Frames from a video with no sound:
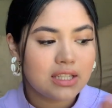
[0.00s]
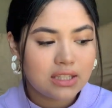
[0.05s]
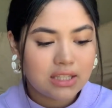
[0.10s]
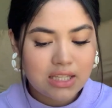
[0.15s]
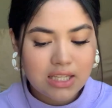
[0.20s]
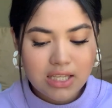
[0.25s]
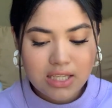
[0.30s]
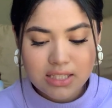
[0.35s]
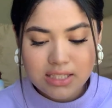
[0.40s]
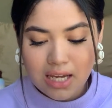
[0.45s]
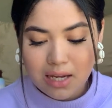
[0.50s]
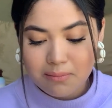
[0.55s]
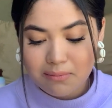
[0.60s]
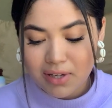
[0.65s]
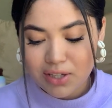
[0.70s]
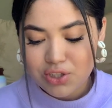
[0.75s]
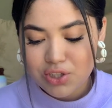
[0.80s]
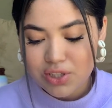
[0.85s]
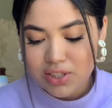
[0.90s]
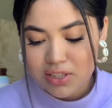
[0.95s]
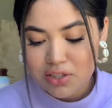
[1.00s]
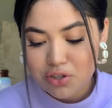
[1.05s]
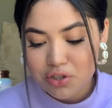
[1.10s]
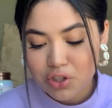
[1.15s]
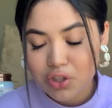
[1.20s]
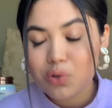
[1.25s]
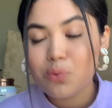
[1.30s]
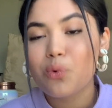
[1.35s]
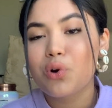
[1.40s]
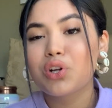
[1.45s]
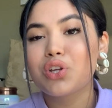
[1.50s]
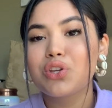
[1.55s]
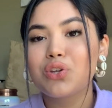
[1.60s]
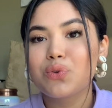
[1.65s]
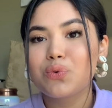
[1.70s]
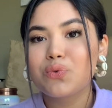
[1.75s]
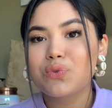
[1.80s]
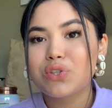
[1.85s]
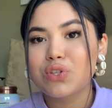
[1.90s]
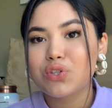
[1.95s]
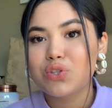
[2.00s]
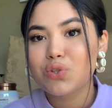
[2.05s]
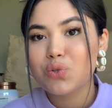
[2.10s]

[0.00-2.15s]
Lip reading: The dimensions that you're going to want to use is